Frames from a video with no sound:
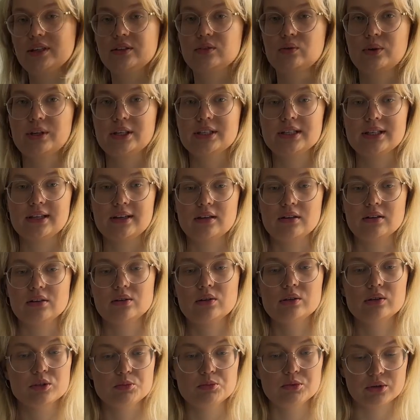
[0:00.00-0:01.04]
20
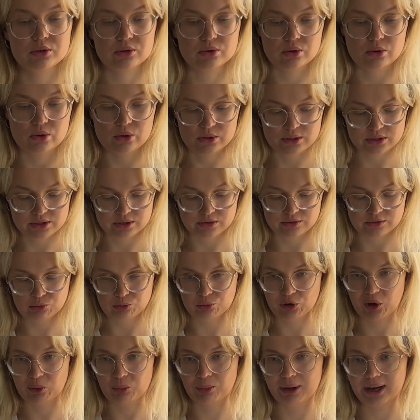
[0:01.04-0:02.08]
kilos because on the
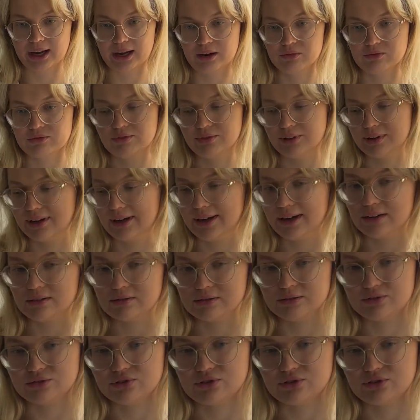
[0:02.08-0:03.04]
way back I'm flying with